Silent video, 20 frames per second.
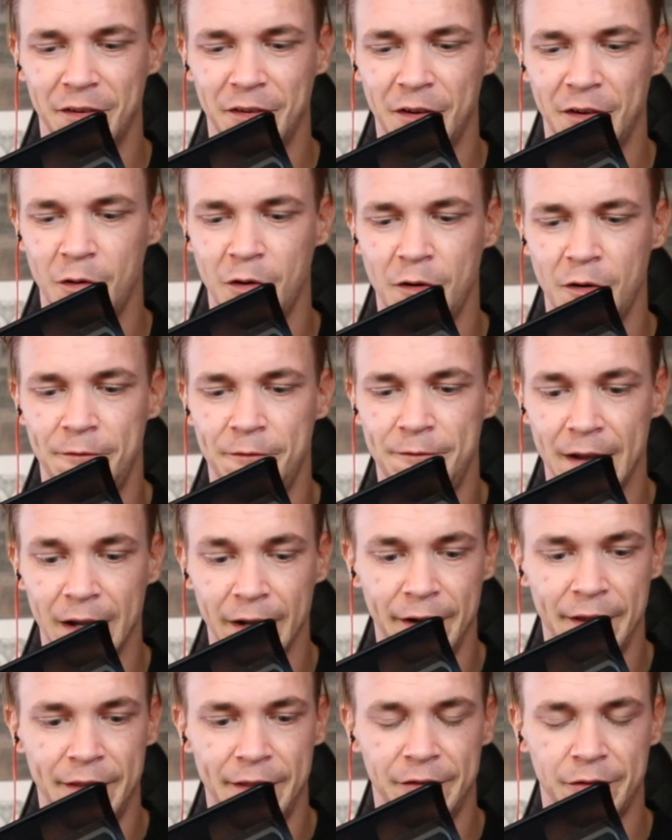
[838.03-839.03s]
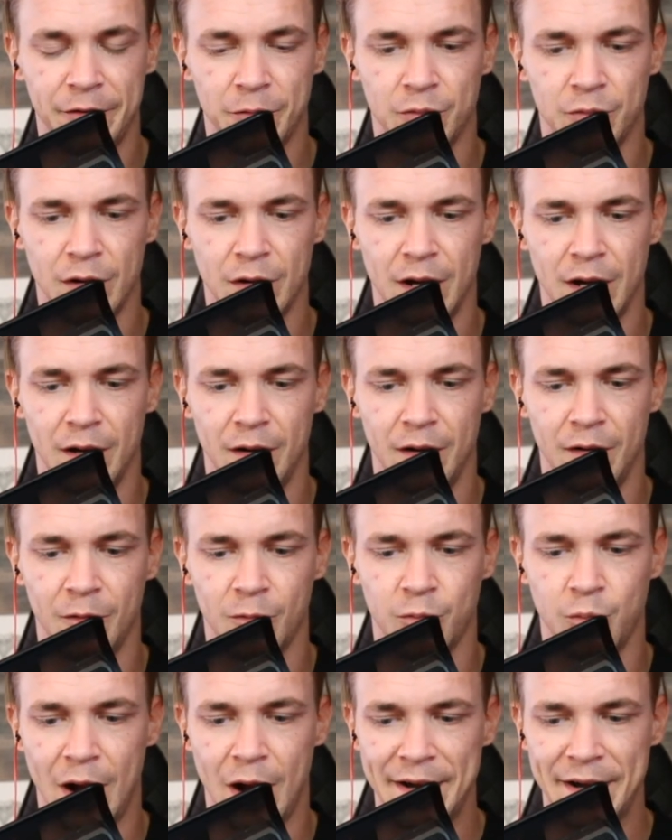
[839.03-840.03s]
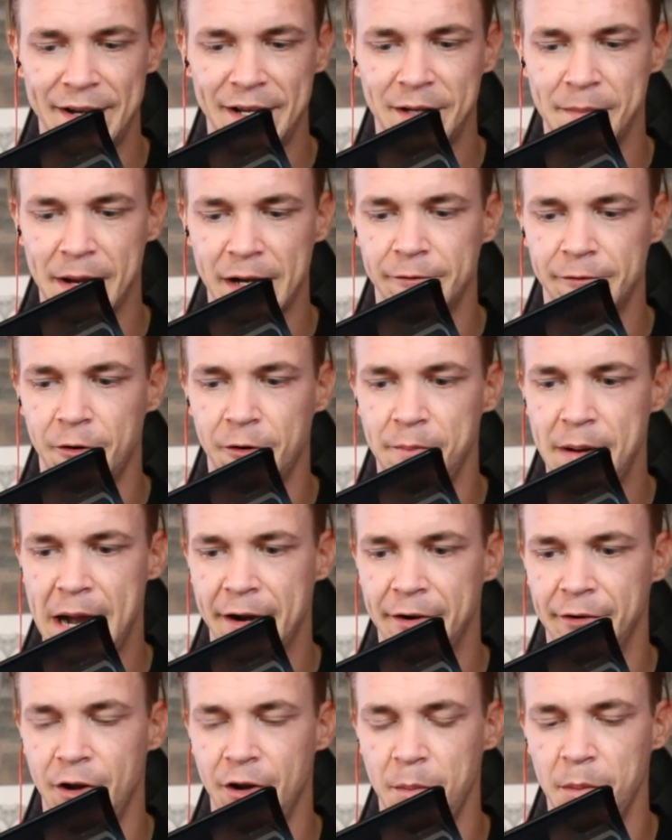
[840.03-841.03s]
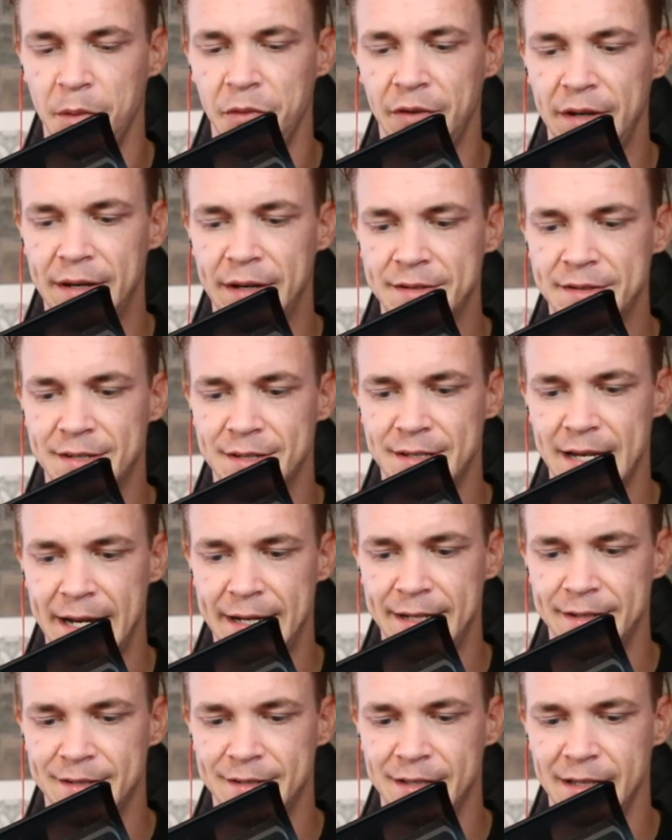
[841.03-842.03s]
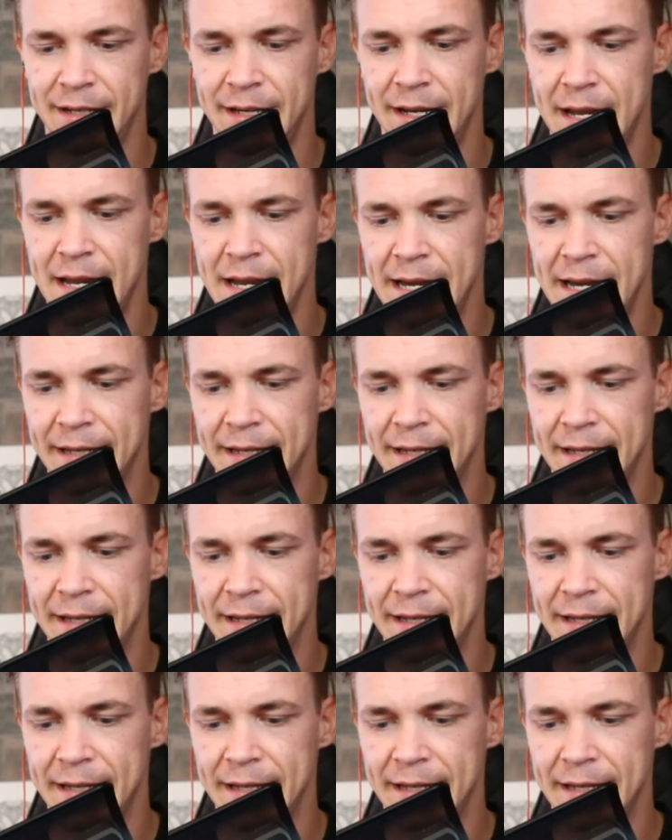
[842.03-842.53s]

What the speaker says: Fell out of this widening megaphone pattern, almost instantaneously hit the